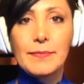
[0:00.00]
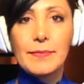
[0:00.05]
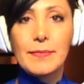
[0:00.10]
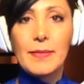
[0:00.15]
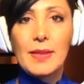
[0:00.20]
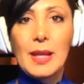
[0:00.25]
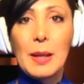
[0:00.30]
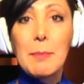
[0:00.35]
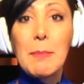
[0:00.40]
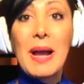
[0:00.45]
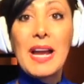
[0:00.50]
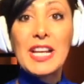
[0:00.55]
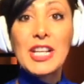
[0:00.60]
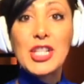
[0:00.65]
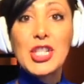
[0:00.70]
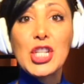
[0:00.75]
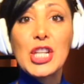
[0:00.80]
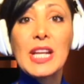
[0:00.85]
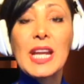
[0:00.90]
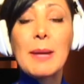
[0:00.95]

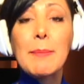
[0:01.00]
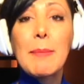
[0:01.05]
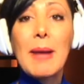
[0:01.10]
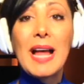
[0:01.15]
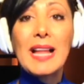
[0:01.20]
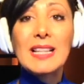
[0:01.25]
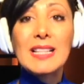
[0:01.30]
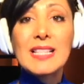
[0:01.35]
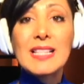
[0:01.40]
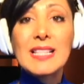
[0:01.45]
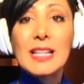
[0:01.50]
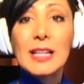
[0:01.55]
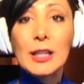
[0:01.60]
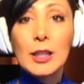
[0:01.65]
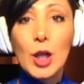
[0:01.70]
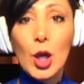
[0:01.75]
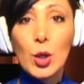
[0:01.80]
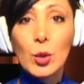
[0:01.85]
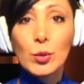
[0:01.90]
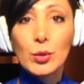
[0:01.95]
Managing and balancing
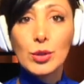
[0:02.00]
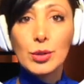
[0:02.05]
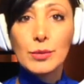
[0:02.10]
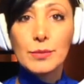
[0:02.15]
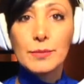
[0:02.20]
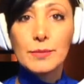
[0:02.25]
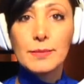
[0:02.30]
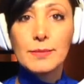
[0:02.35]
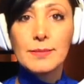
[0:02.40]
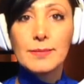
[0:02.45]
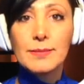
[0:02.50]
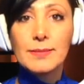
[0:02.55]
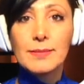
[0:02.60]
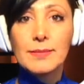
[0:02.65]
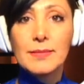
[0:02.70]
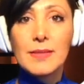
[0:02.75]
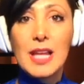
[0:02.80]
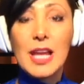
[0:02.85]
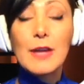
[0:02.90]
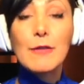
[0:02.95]
load,
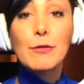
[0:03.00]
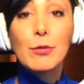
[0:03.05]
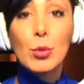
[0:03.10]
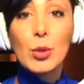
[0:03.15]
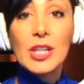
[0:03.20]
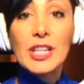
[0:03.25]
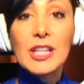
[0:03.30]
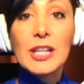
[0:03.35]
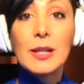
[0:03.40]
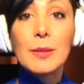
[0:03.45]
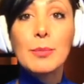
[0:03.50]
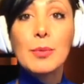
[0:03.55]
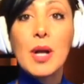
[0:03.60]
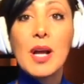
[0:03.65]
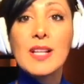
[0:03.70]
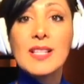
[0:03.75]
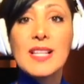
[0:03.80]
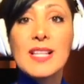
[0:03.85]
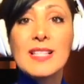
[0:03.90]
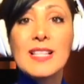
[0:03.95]
avoiding
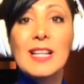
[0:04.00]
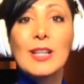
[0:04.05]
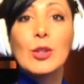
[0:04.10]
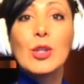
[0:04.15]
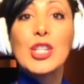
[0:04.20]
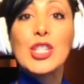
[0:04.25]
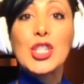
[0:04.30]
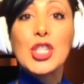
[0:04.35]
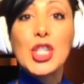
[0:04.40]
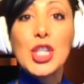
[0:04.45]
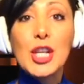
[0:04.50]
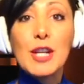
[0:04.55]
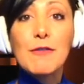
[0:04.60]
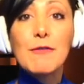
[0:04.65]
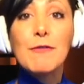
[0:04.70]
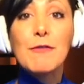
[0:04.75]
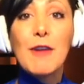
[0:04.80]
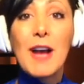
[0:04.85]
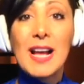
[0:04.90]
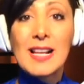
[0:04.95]
processing to achieve
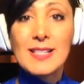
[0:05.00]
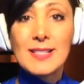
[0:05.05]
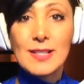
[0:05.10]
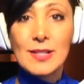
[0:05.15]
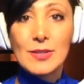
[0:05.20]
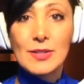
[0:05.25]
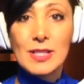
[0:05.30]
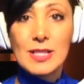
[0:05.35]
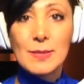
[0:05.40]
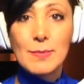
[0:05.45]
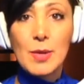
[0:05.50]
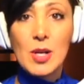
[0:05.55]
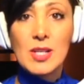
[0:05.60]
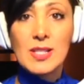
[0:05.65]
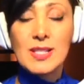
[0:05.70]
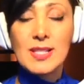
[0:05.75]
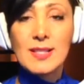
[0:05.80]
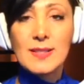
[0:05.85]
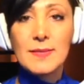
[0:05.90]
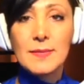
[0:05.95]
faster
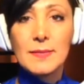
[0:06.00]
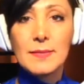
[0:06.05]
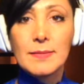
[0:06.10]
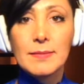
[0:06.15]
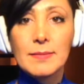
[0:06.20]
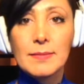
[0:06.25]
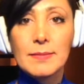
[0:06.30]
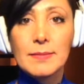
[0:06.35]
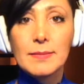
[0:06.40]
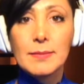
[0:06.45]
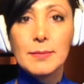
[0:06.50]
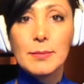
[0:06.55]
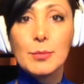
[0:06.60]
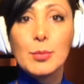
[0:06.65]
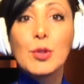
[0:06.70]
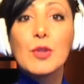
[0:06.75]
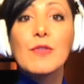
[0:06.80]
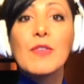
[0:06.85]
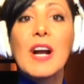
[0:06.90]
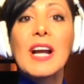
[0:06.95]
response,
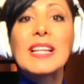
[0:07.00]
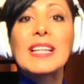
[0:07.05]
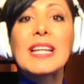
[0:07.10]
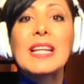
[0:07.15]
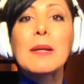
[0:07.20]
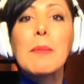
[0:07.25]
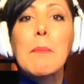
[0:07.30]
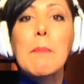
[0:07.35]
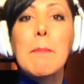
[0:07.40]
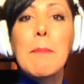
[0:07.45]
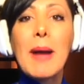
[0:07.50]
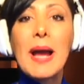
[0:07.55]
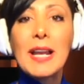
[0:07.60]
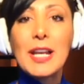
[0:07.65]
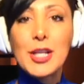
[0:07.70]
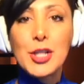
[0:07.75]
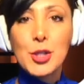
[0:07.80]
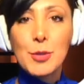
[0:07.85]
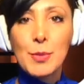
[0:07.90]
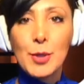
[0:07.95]
providing
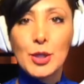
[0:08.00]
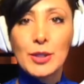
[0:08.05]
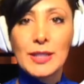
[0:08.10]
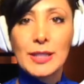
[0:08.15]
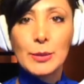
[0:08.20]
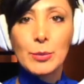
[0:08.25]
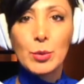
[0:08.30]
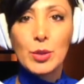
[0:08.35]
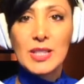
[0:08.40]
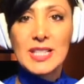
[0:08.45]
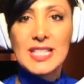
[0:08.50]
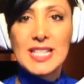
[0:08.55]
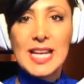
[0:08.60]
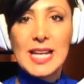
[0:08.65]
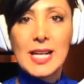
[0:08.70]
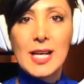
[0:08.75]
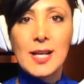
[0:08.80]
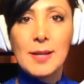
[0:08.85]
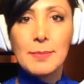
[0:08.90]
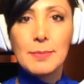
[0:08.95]
manageable network
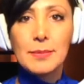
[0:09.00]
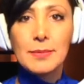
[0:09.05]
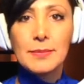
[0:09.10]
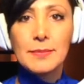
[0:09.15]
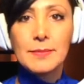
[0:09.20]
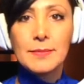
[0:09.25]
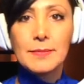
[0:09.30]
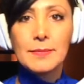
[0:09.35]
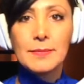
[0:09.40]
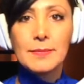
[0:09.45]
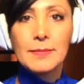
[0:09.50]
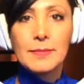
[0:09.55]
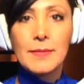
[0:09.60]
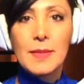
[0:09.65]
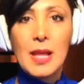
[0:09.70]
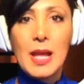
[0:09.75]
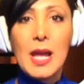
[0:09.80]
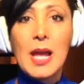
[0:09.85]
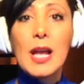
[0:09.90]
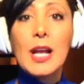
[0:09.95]
setup,
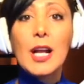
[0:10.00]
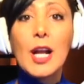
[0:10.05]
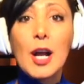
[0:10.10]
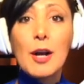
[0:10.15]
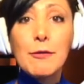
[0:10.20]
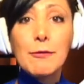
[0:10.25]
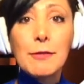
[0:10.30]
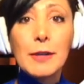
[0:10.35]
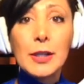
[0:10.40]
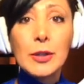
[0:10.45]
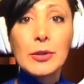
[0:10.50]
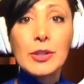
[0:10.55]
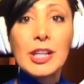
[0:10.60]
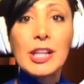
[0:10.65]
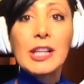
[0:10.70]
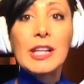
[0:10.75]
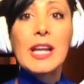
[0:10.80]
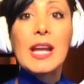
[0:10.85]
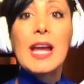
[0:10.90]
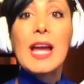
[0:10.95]

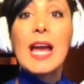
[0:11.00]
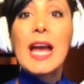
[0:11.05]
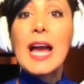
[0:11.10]
configuring and